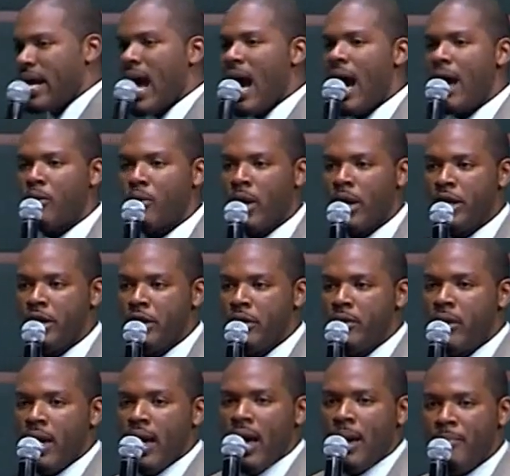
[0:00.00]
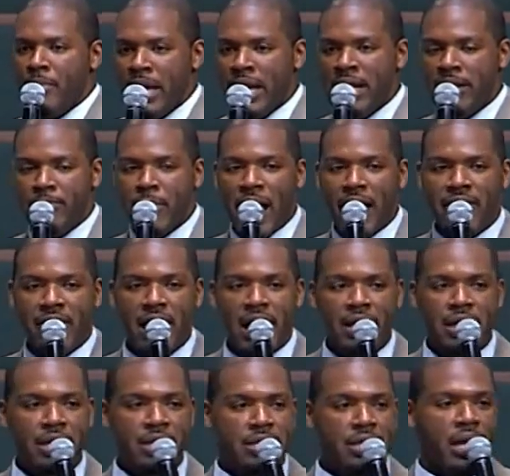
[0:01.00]
God, what do you mean by
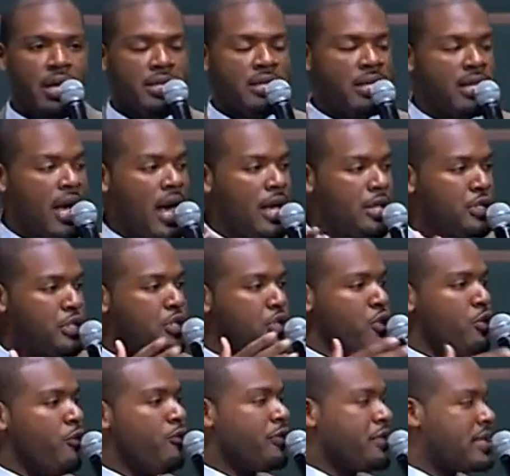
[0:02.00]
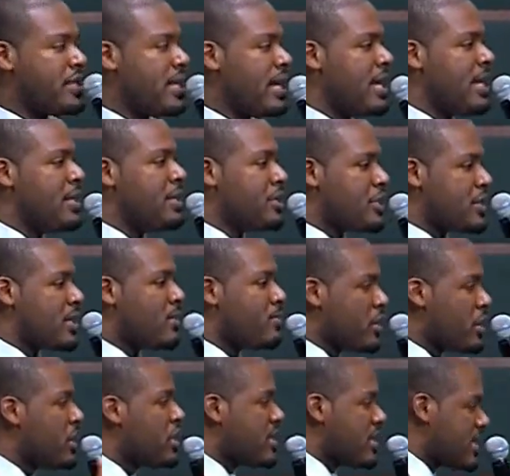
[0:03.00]
that? He says, Yes, you've seen some
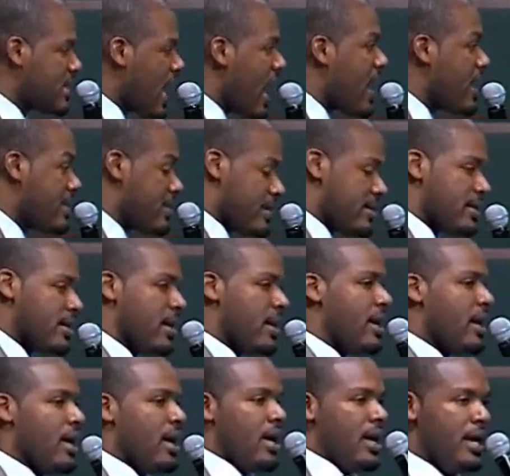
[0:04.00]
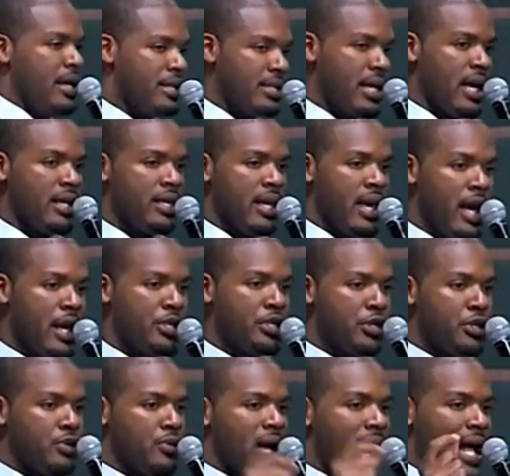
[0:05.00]
good sights. He said,
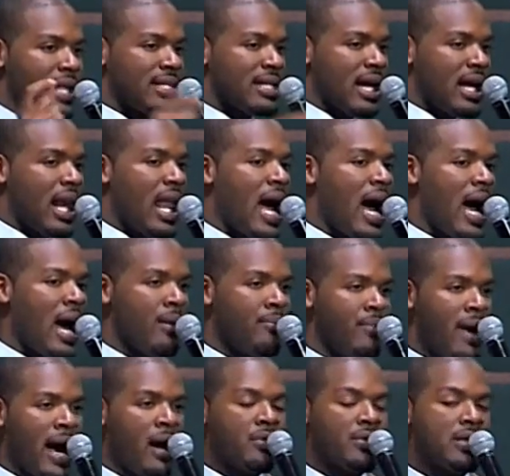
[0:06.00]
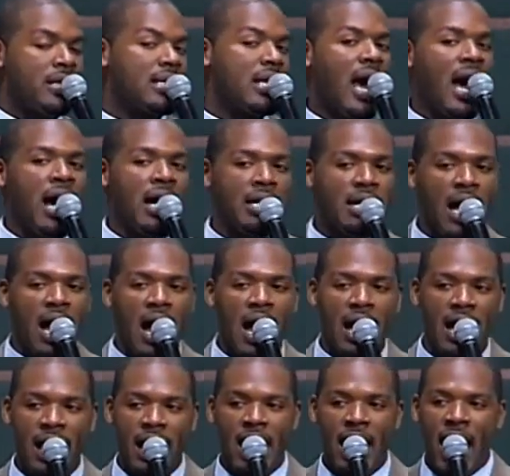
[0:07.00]
Yes, you got to climb Mount
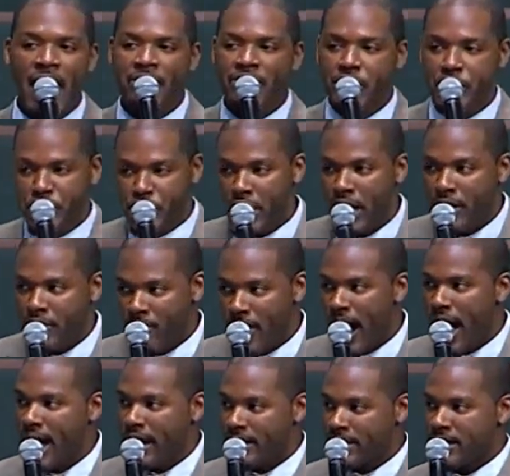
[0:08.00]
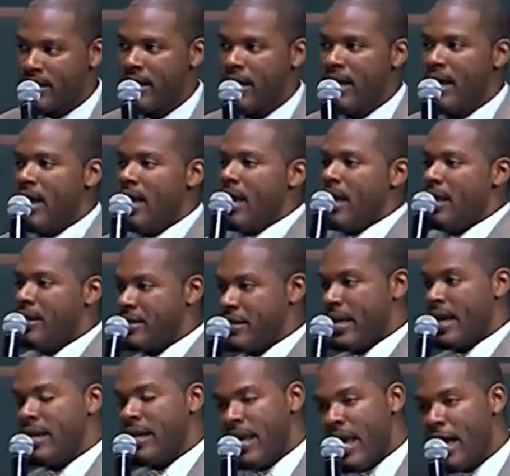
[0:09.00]
Sinai at the sunrise. He
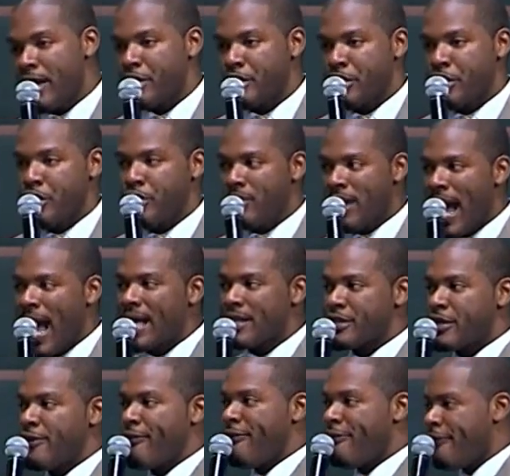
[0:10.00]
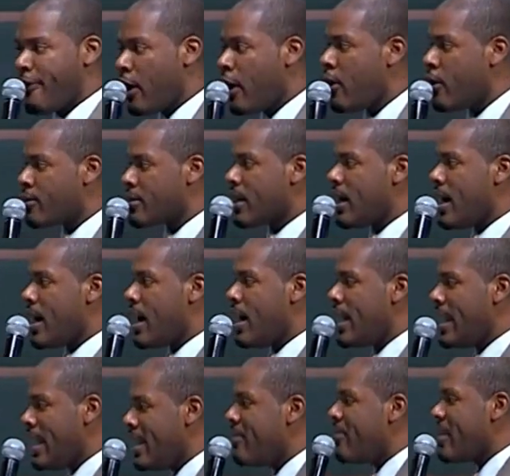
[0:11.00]
said, Yes, you got to float uh,
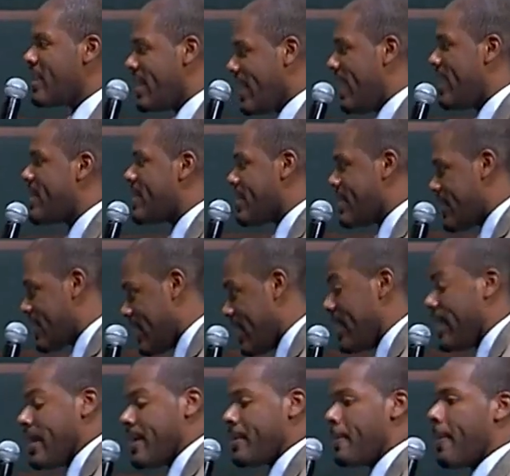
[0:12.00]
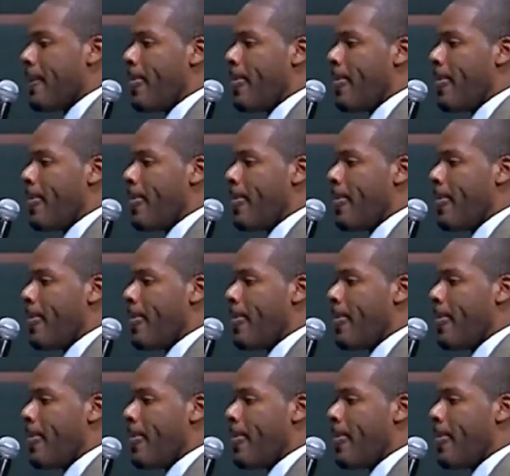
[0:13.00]
in the Dead Sea.